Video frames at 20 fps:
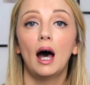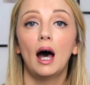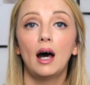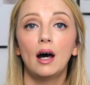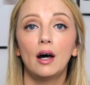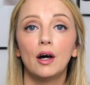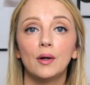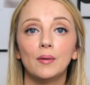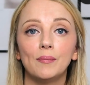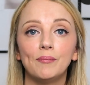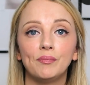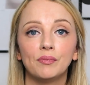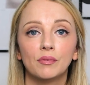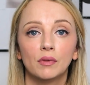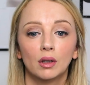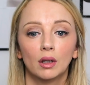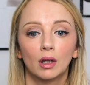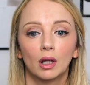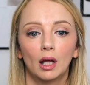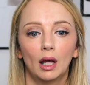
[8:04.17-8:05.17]
And
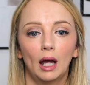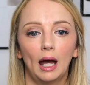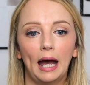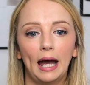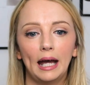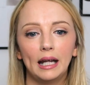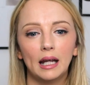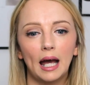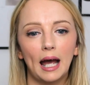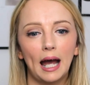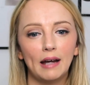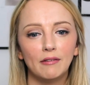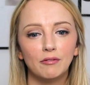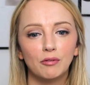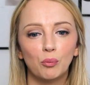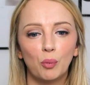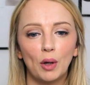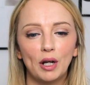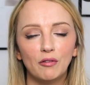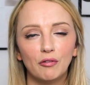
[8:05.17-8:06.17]

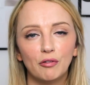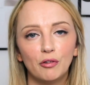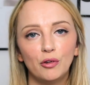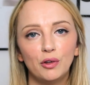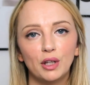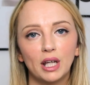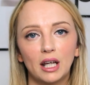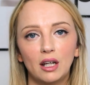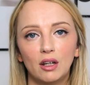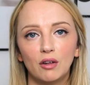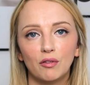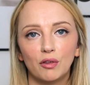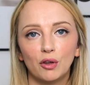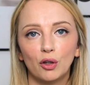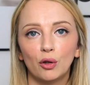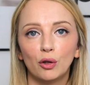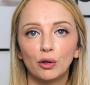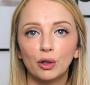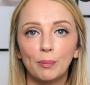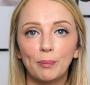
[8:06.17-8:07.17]
I've went through the kind of
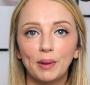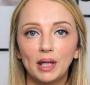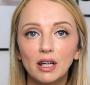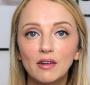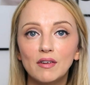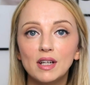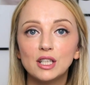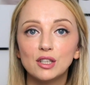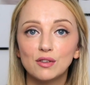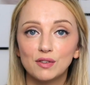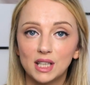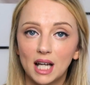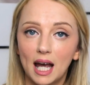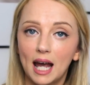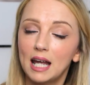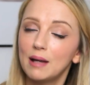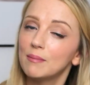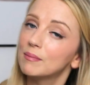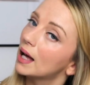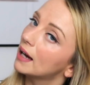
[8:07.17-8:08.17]
the period of
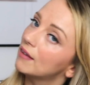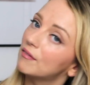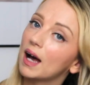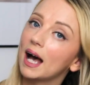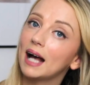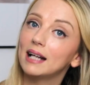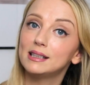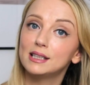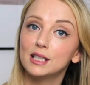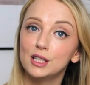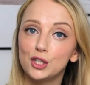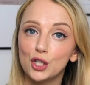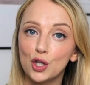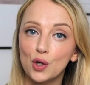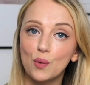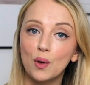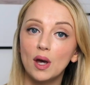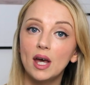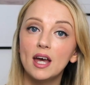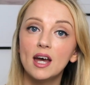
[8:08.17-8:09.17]
time that I've had to do
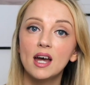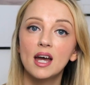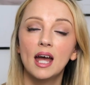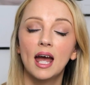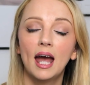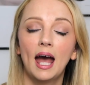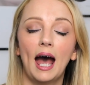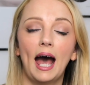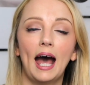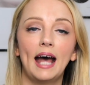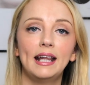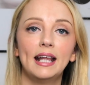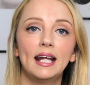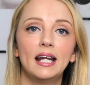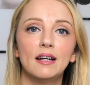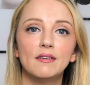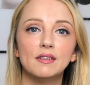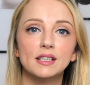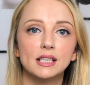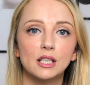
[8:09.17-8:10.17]
it, and
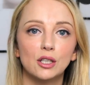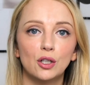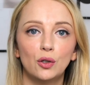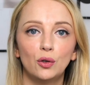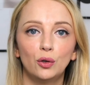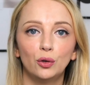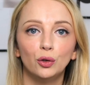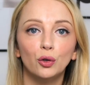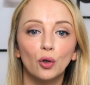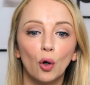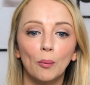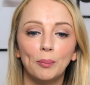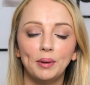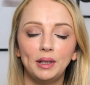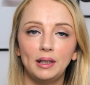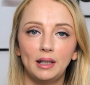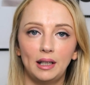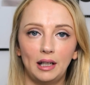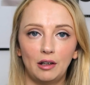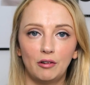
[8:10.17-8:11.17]
then I've still not
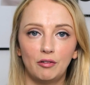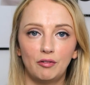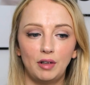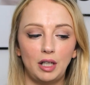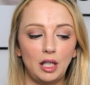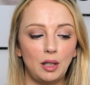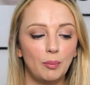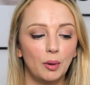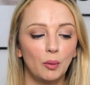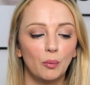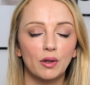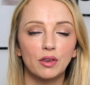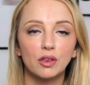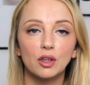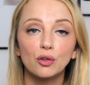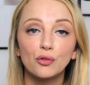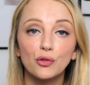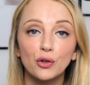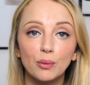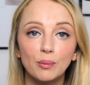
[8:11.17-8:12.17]
been hair free. But with
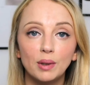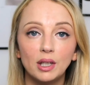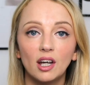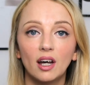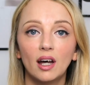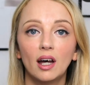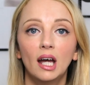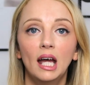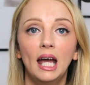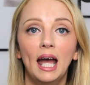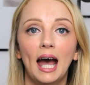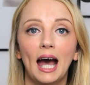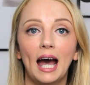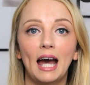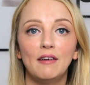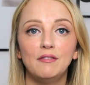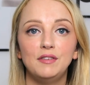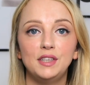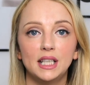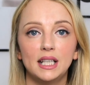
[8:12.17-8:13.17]
the Lumea,
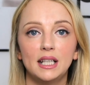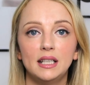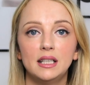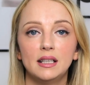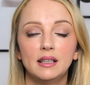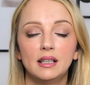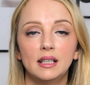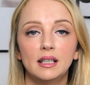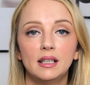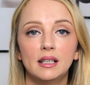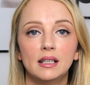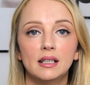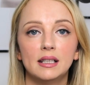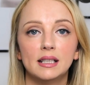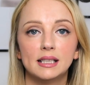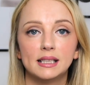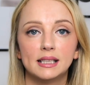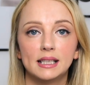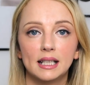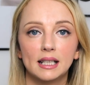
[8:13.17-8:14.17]
I did
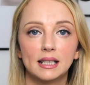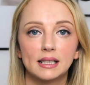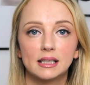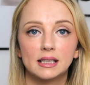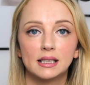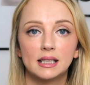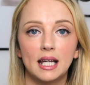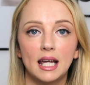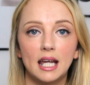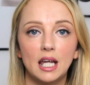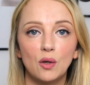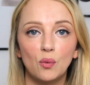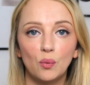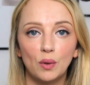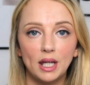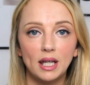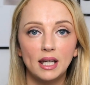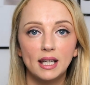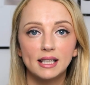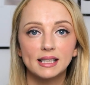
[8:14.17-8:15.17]
the 6 to 8
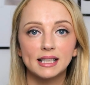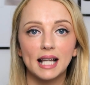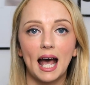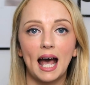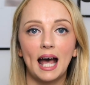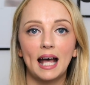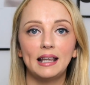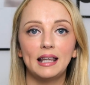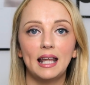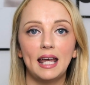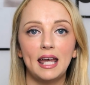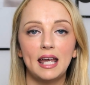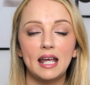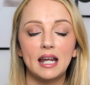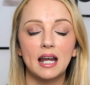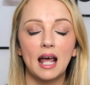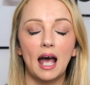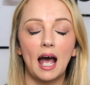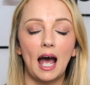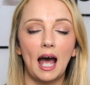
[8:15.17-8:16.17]
weeks, and
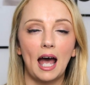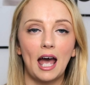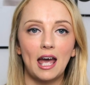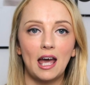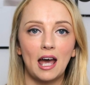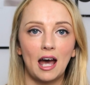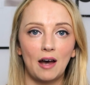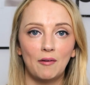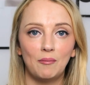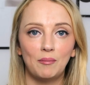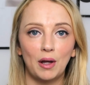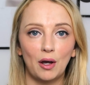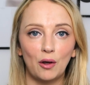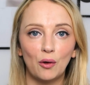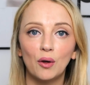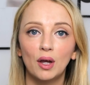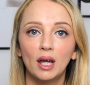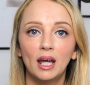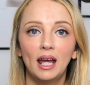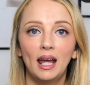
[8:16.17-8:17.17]
then I have
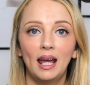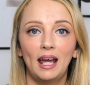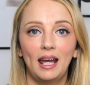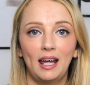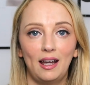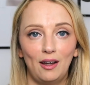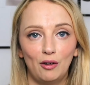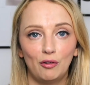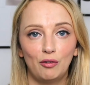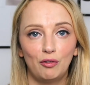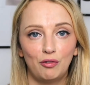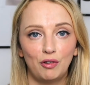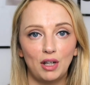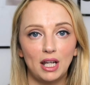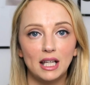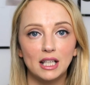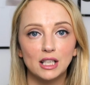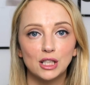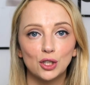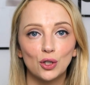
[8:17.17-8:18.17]
now hair
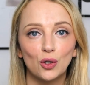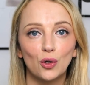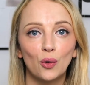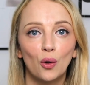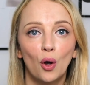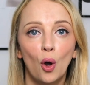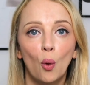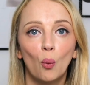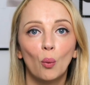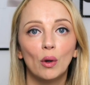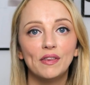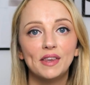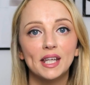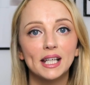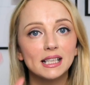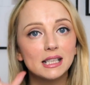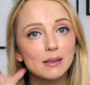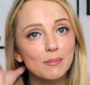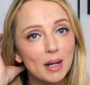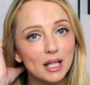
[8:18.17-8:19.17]
free. So one
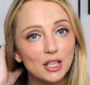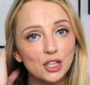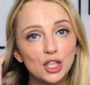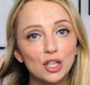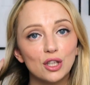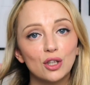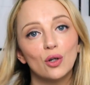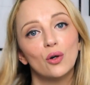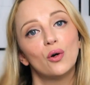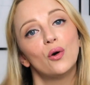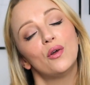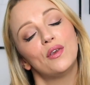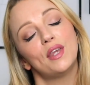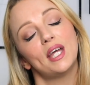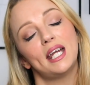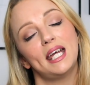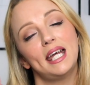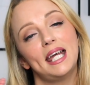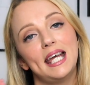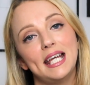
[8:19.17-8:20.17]
thing to mention though,
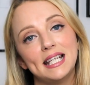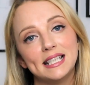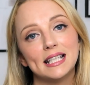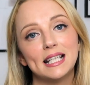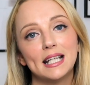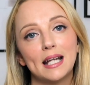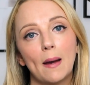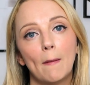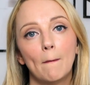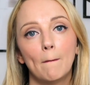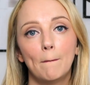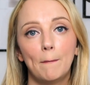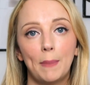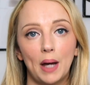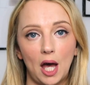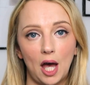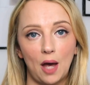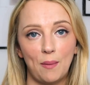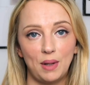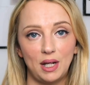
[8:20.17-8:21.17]
that it isn't
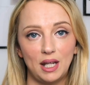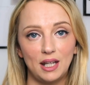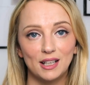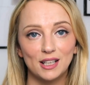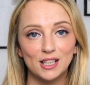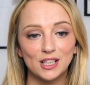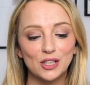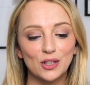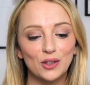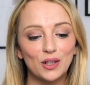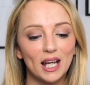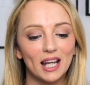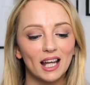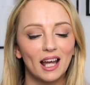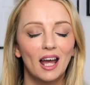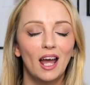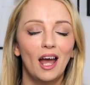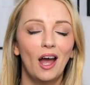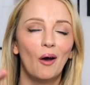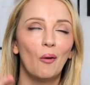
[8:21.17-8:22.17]
permanent. So like
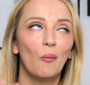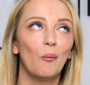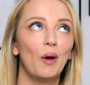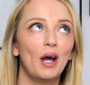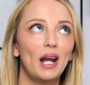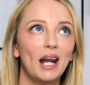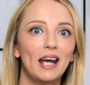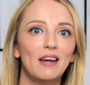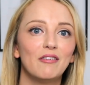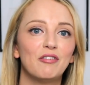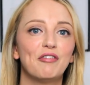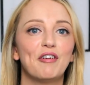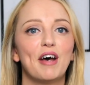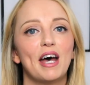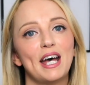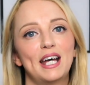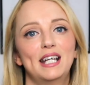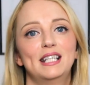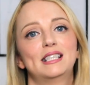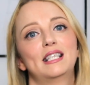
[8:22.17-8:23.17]
when I
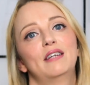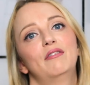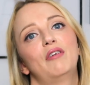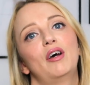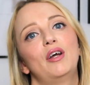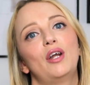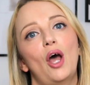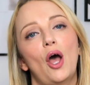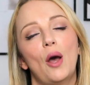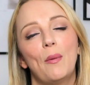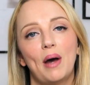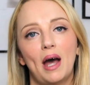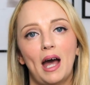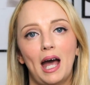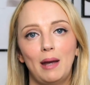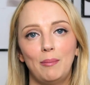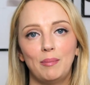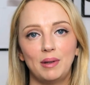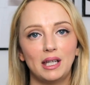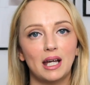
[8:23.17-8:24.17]
first found out about
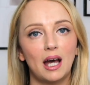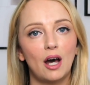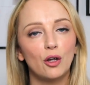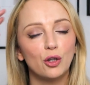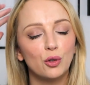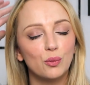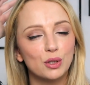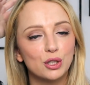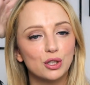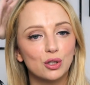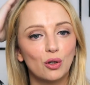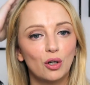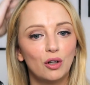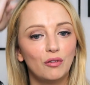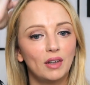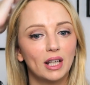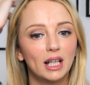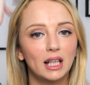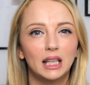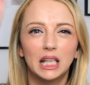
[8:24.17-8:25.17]
IPL, there was sort
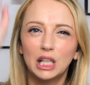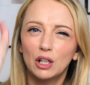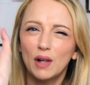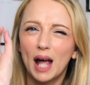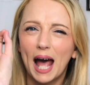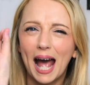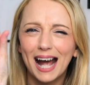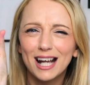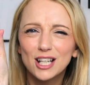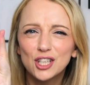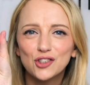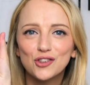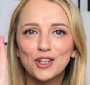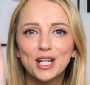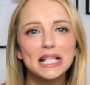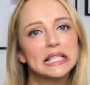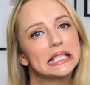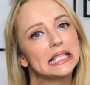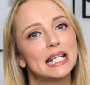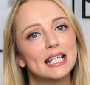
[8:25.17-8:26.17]
of like a little
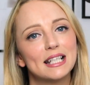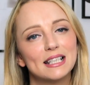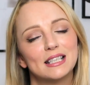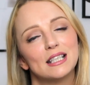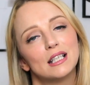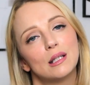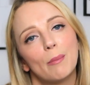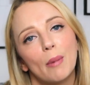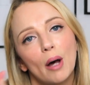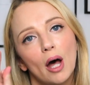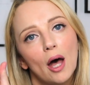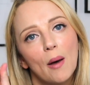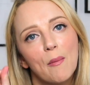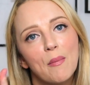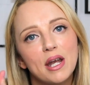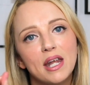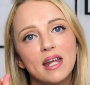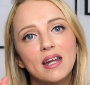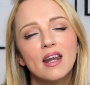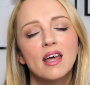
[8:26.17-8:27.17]
asterisk next to the
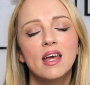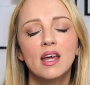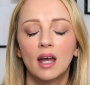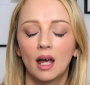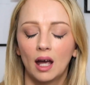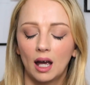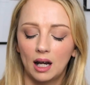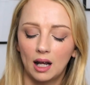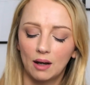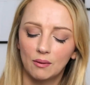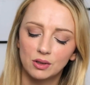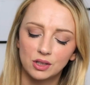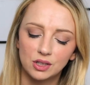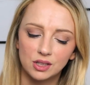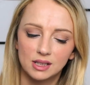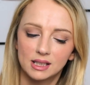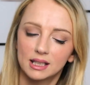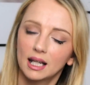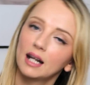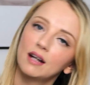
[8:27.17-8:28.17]
permanent, and I was
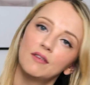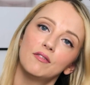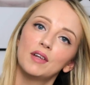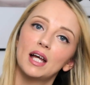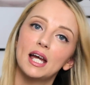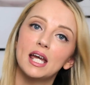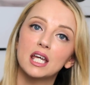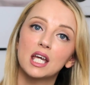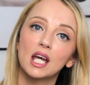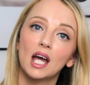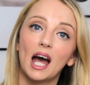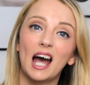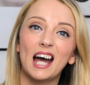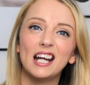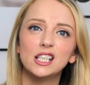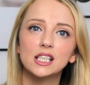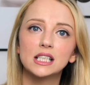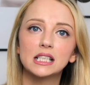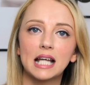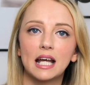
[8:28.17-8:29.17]
just kind of like,
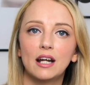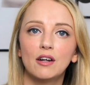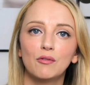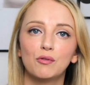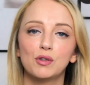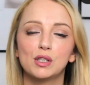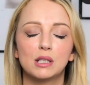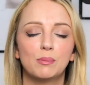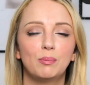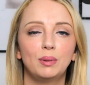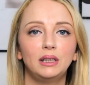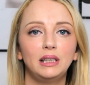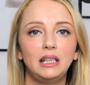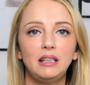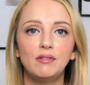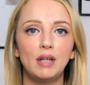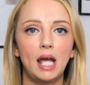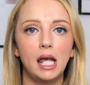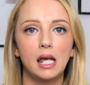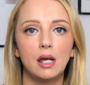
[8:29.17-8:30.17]
I just kind of was
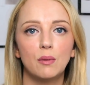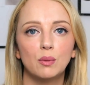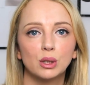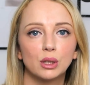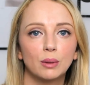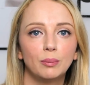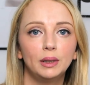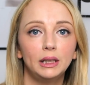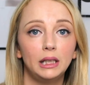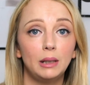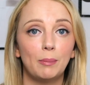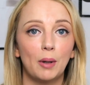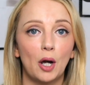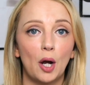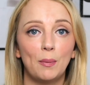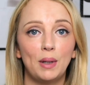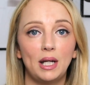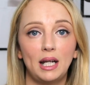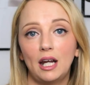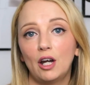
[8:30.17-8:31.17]
believing it was completely
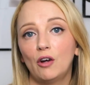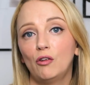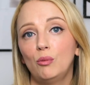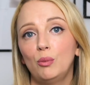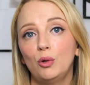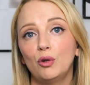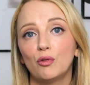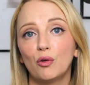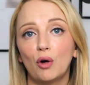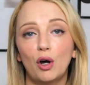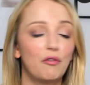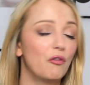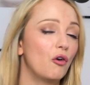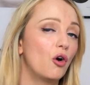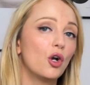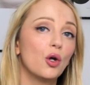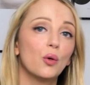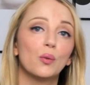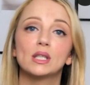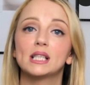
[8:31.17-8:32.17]
permanent hair removal. I
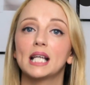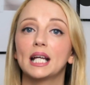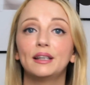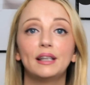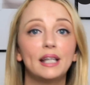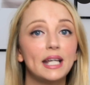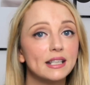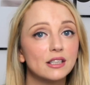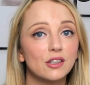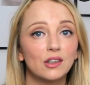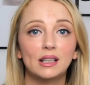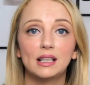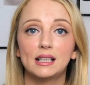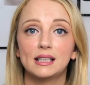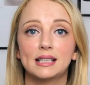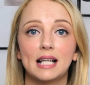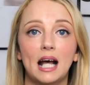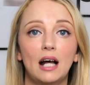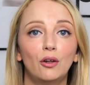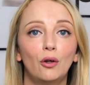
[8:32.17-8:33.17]
thought it was like laser in
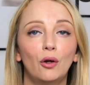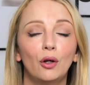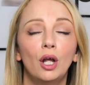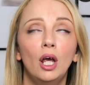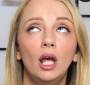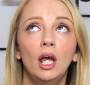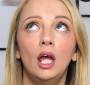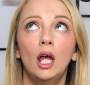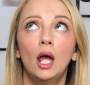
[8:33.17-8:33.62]
the salon.